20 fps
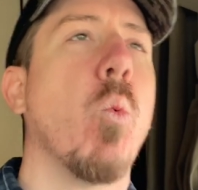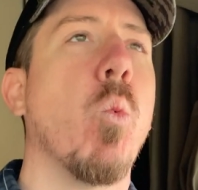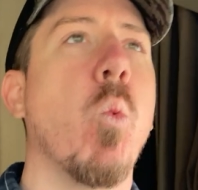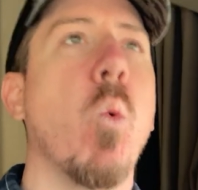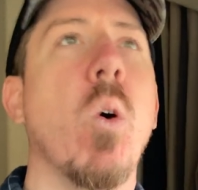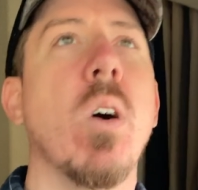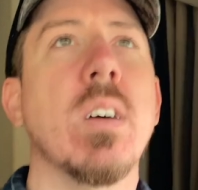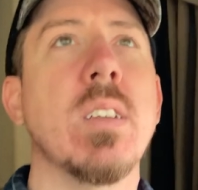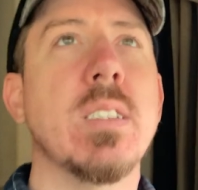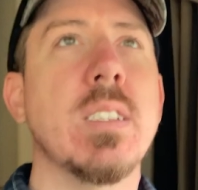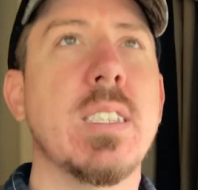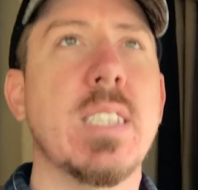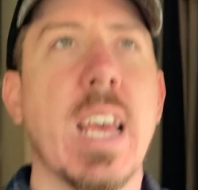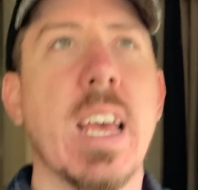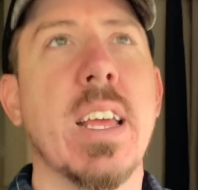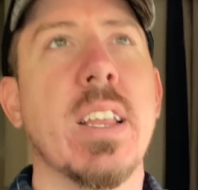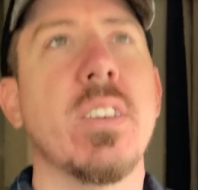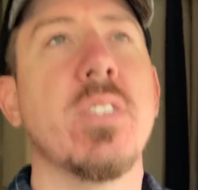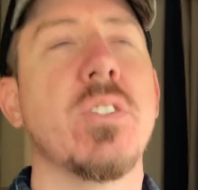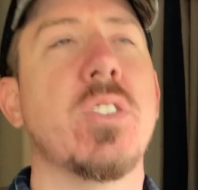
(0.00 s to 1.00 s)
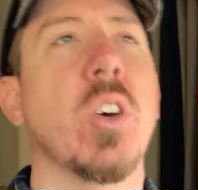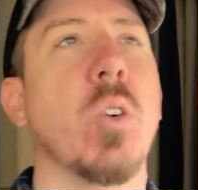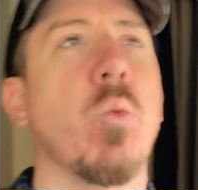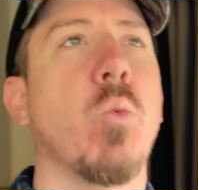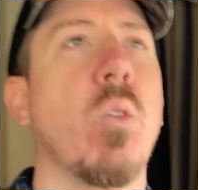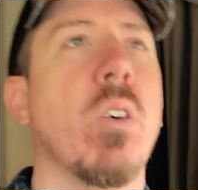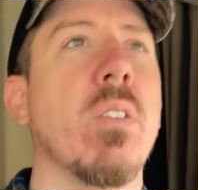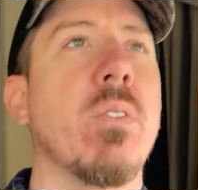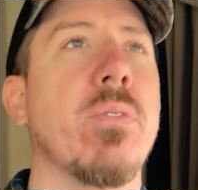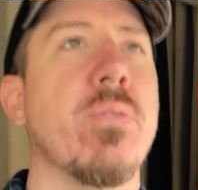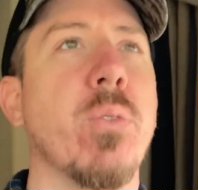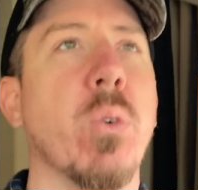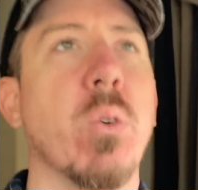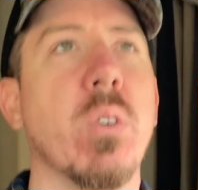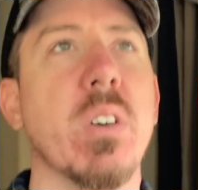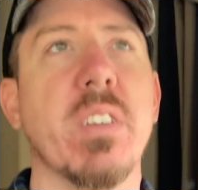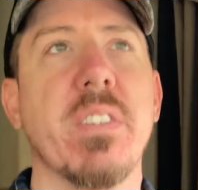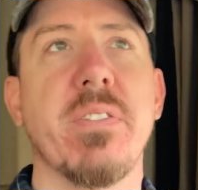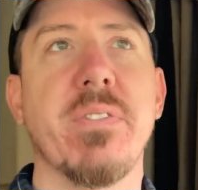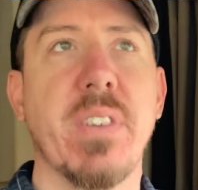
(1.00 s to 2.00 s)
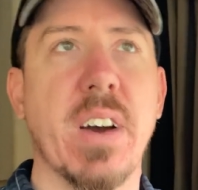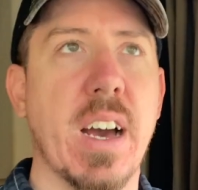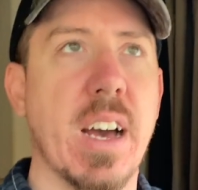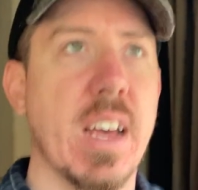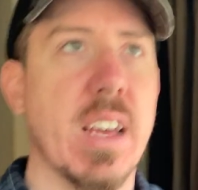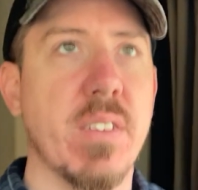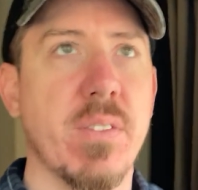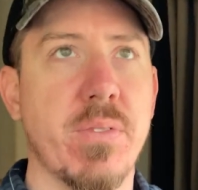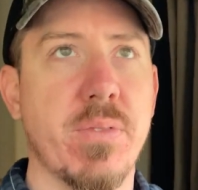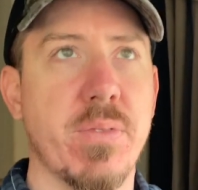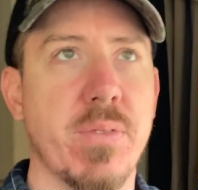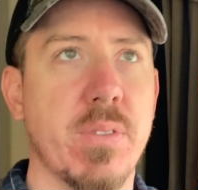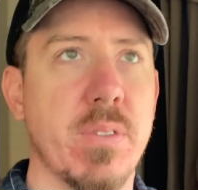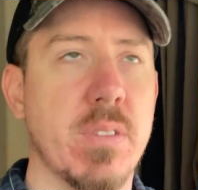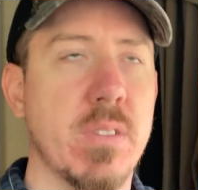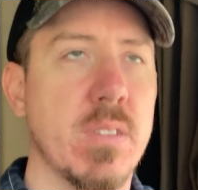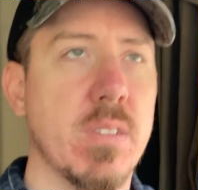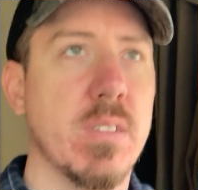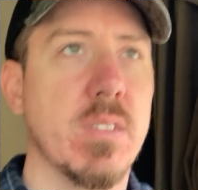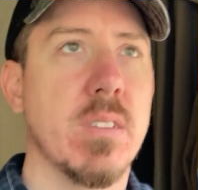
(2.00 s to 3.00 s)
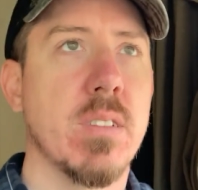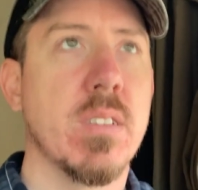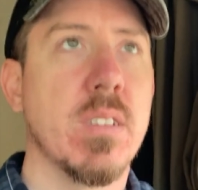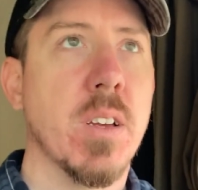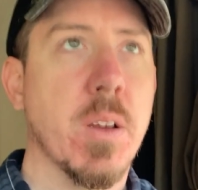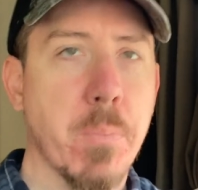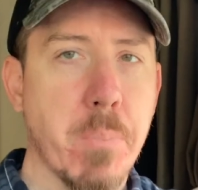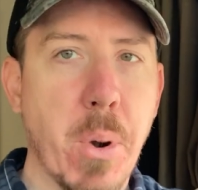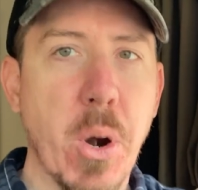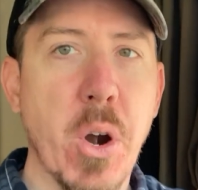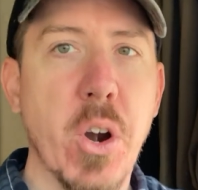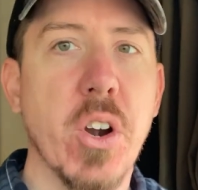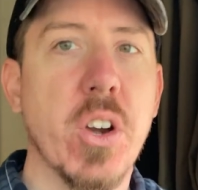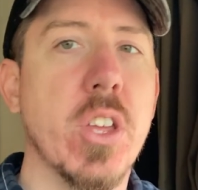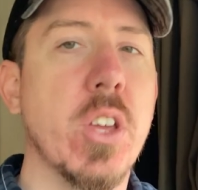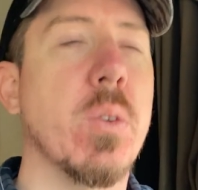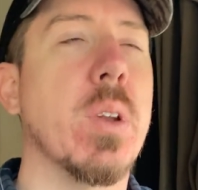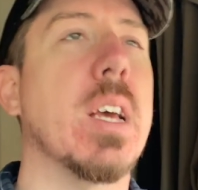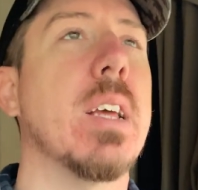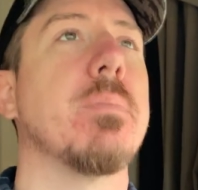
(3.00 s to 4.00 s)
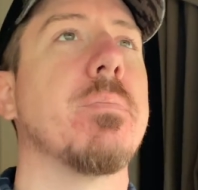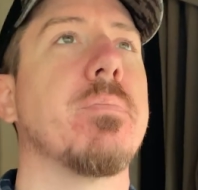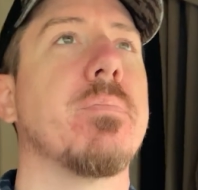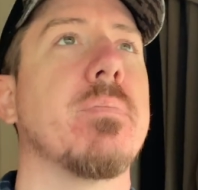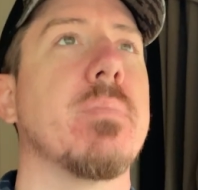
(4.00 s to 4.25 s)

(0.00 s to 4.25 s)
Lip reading: $110 to $145 per unit,